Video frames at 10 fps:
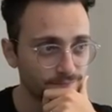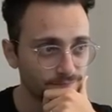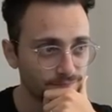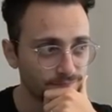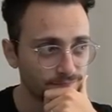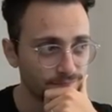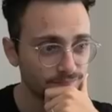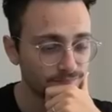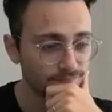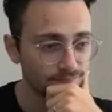
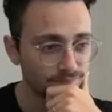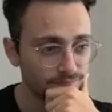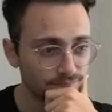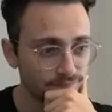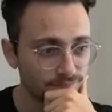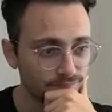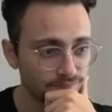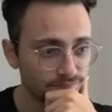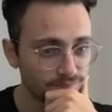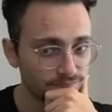
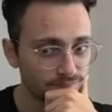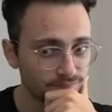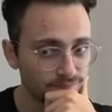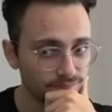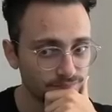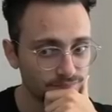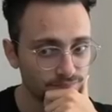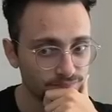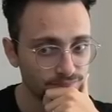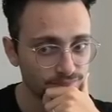
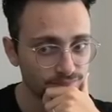(silence)